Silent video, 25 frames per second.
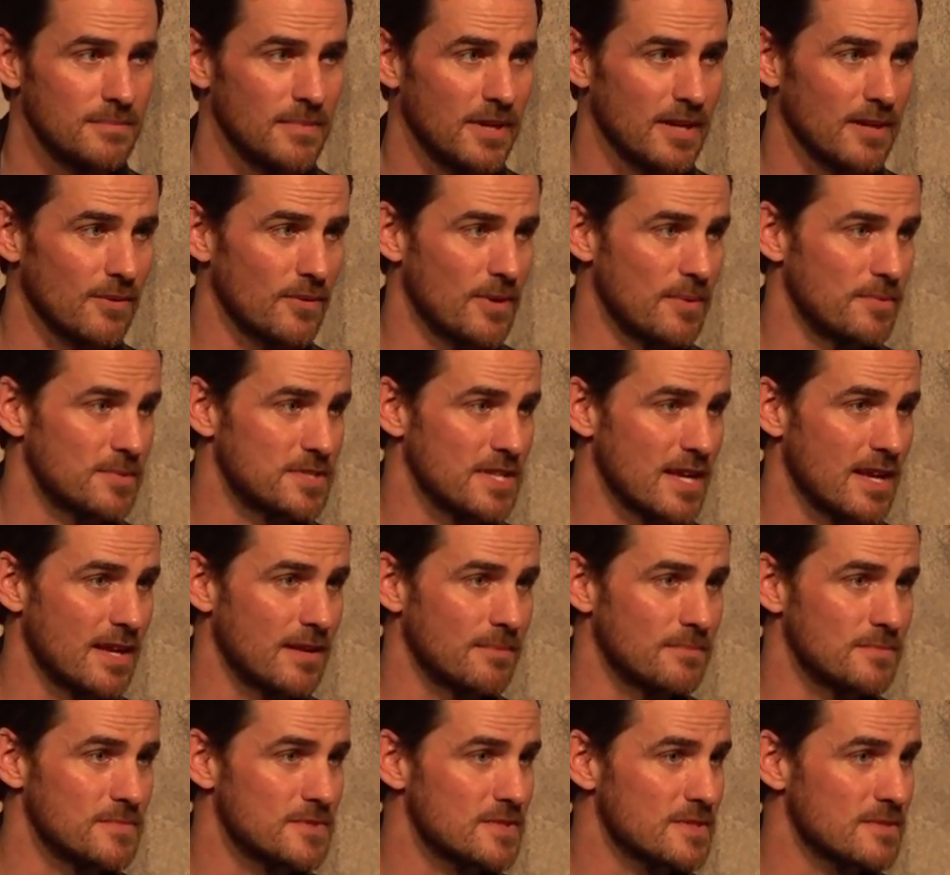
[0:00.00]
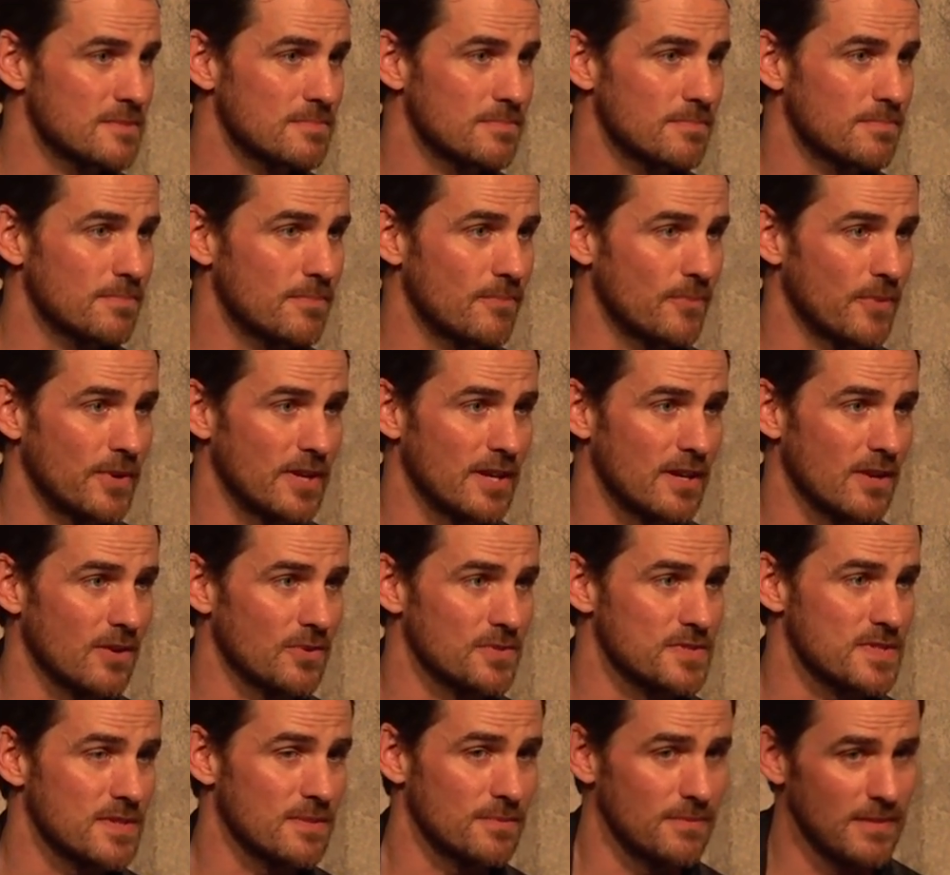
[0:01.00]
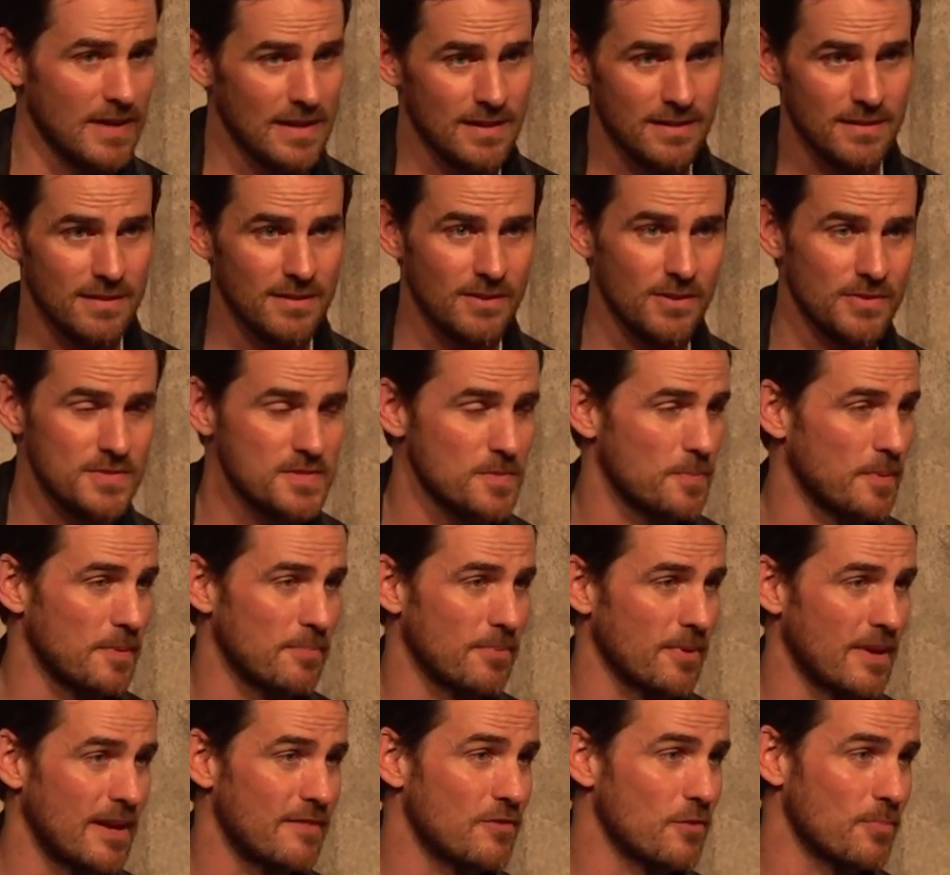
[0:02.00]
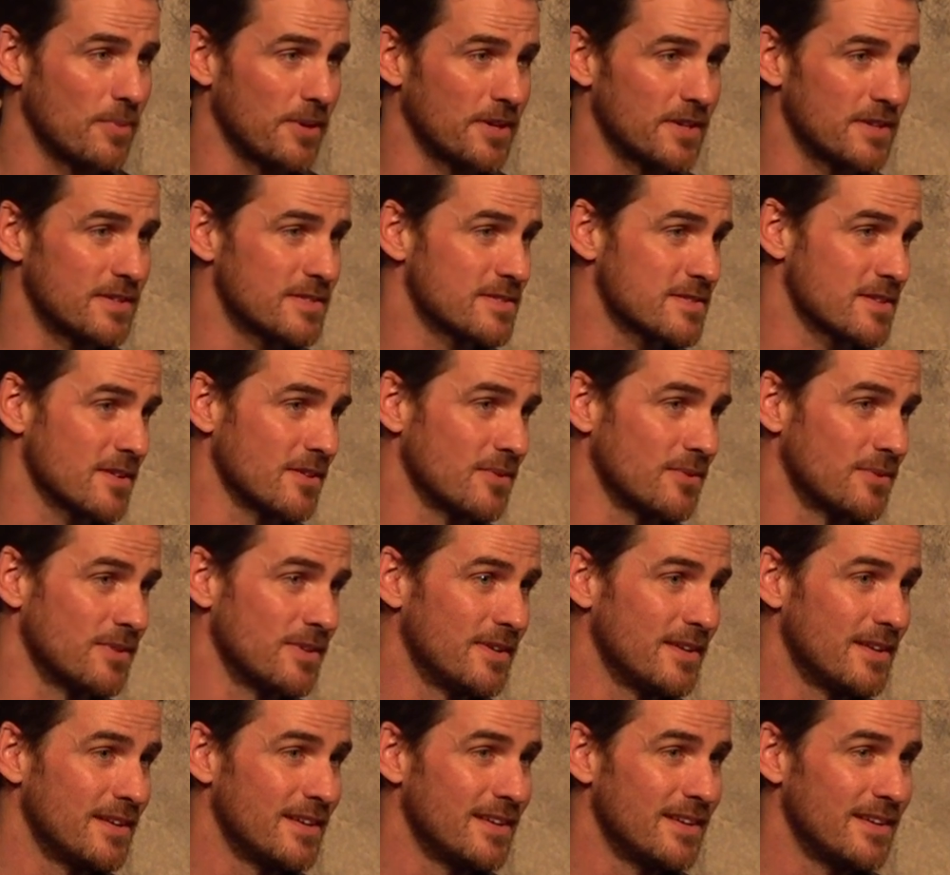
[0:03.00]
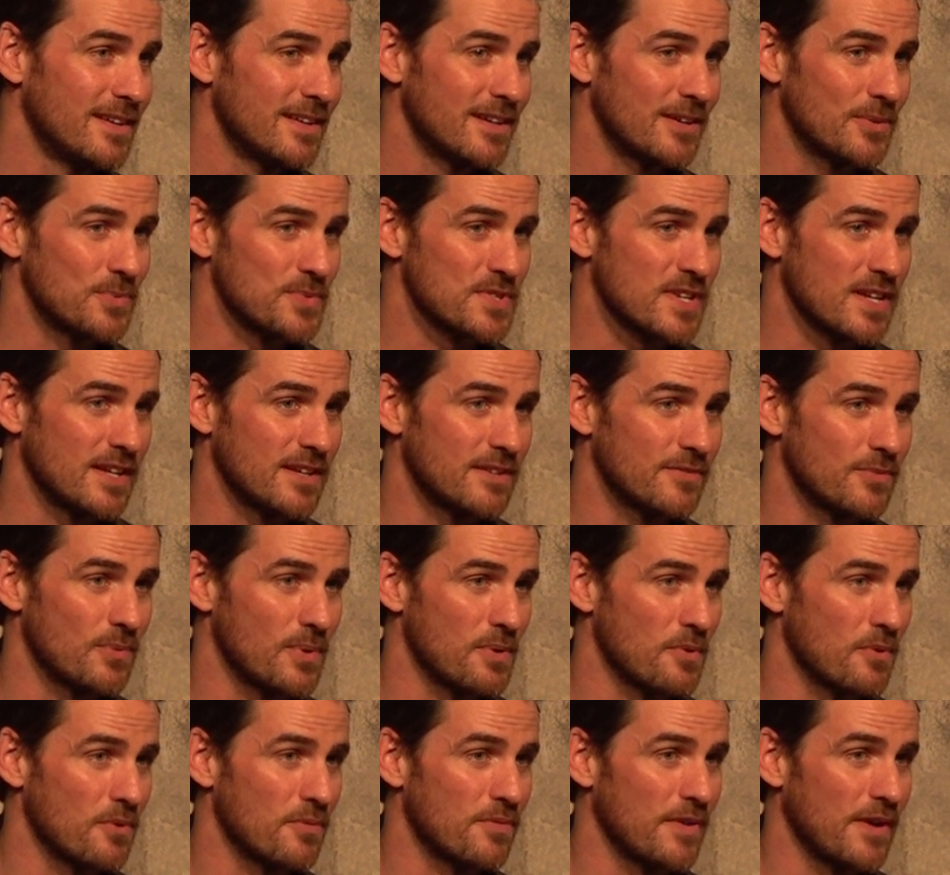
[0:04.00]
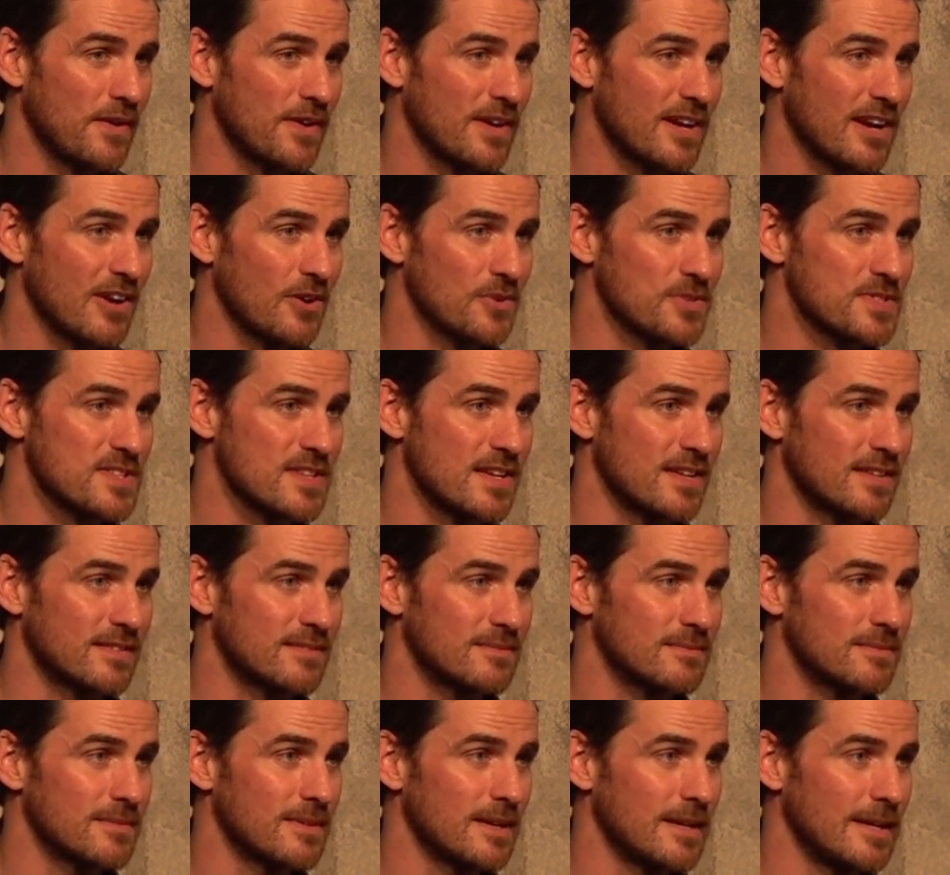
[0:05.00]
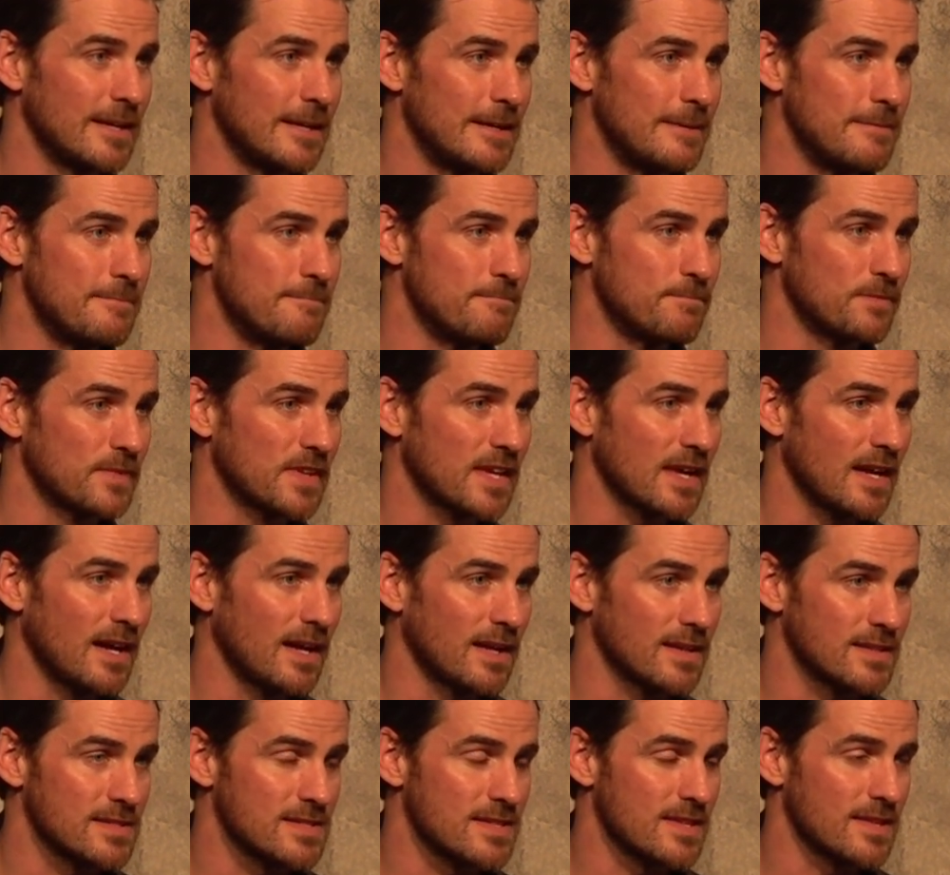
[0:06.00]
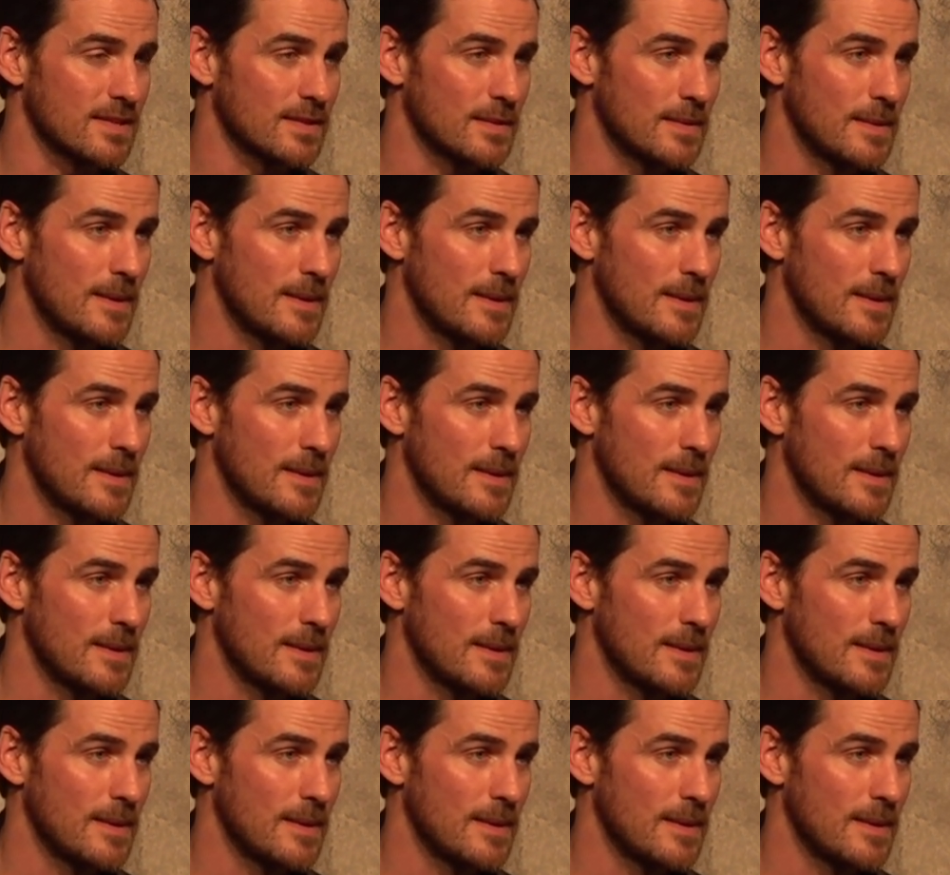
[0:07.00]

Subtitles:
Michael Raymond James, really close to, well, loads of people, everybody. So it was kind of, we were a very close-knit cast.